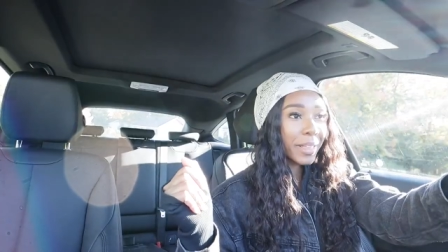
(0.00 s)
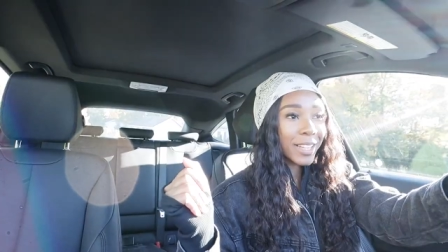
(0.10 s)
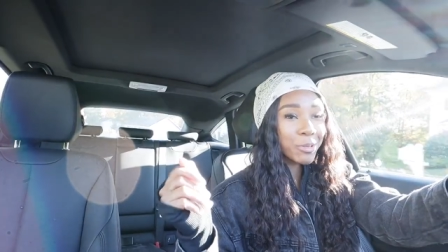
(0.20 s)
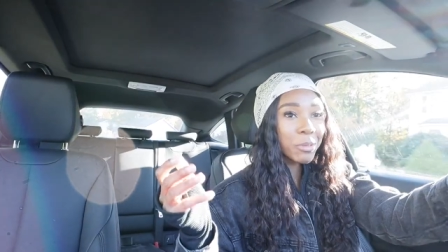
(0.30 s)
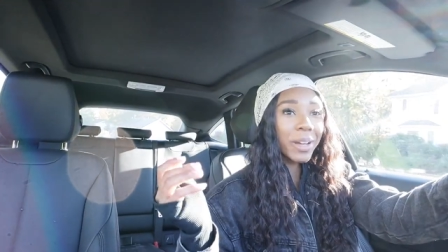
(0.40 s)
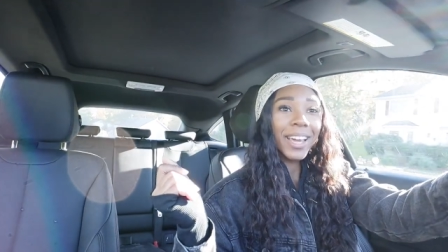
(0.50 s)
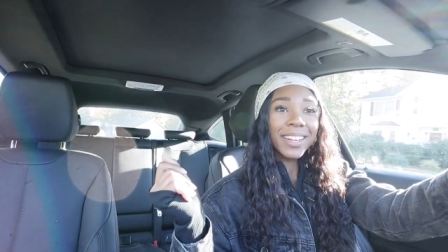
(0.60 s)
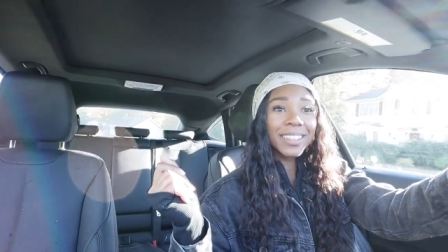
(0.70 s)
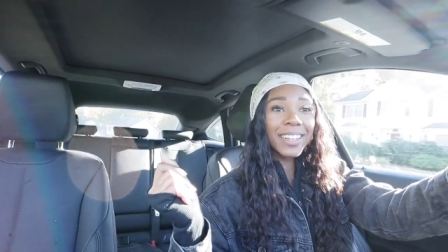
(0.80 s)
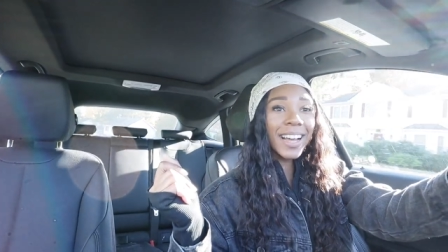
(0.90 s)
Plans were
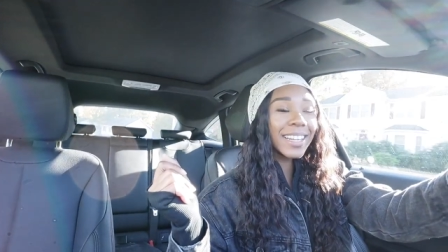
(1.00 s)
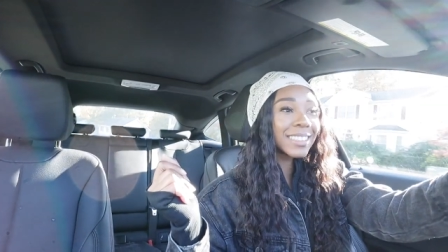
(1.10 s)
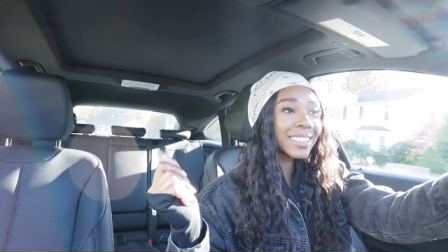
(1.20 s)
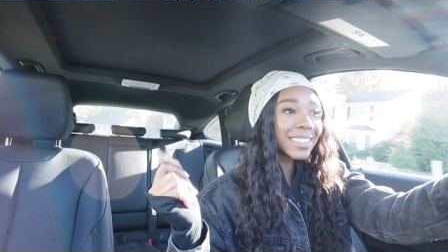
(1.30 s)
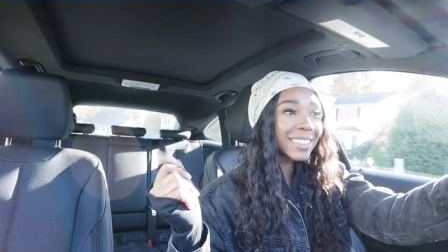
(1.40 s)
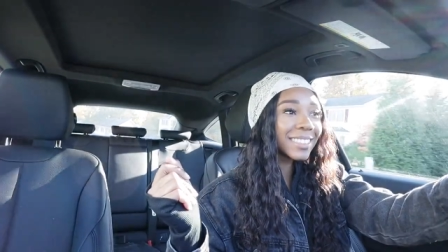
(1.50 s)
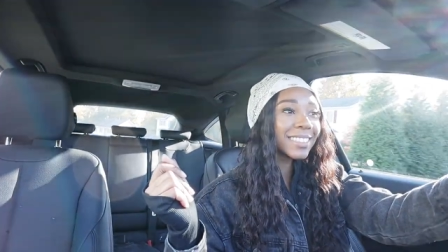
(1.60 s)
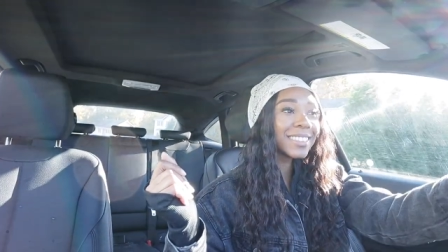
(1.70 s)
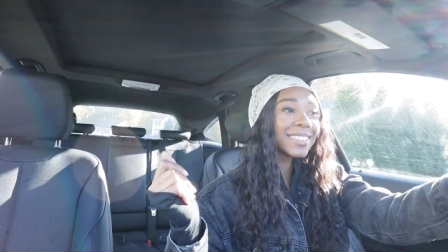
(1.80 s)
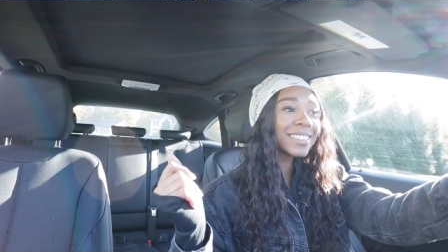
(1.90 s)
made and I had to
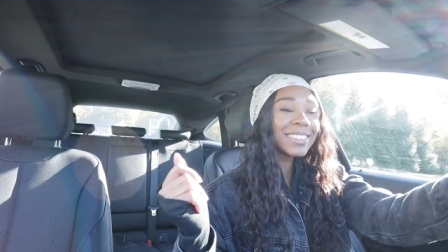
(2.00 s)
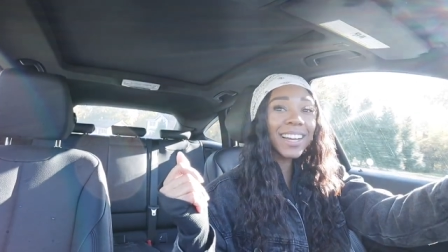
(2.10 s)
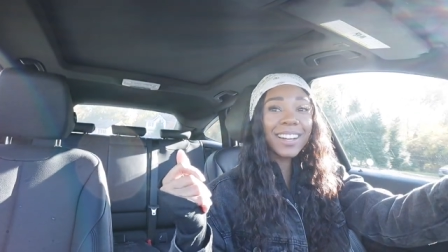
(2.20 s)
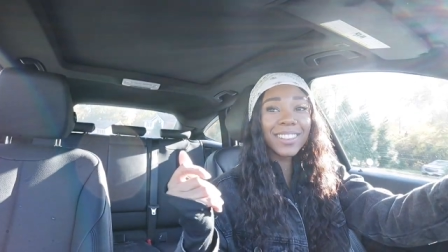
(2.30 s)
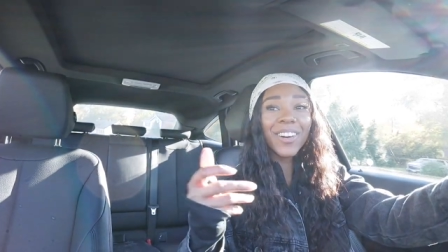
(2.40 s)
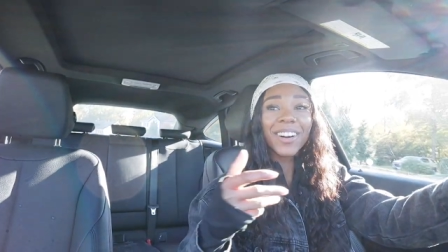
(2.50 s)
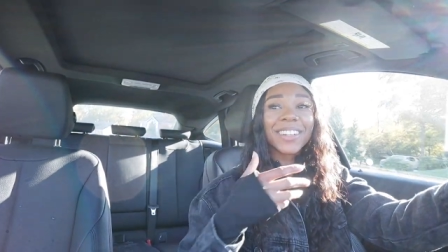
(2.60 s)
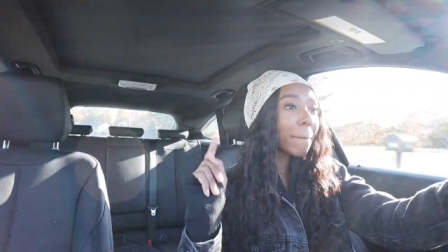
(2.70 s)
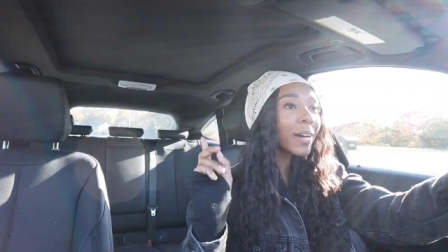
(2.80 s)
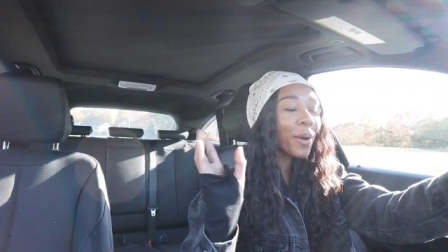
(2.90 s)
tag
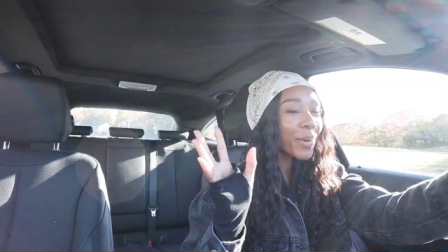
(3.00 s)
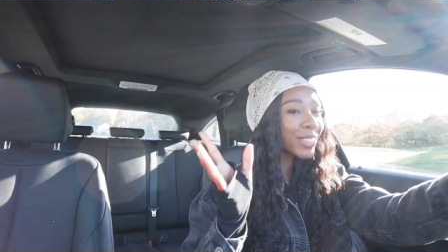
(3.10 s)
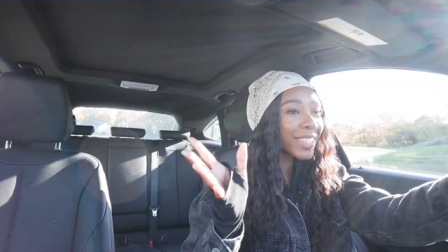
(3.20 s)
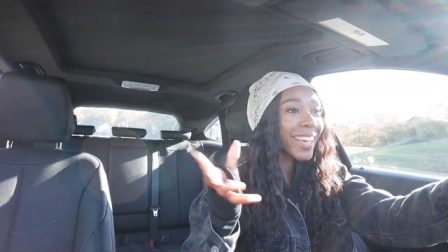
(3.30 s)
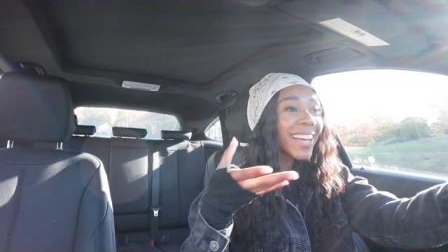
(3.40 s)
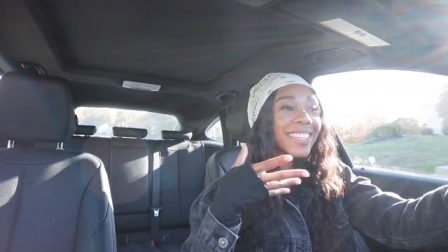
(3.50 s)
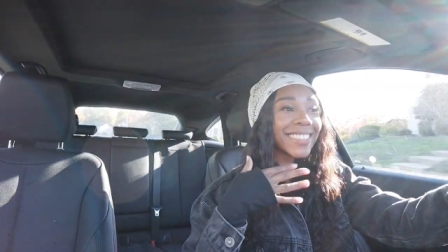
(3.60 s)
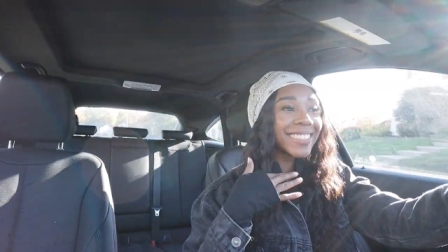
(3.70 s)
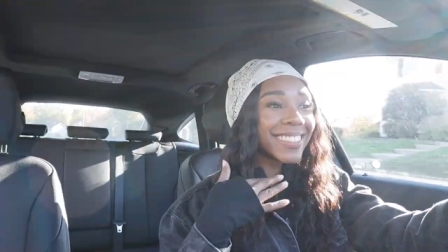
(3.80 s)
along, but I'll watch it again.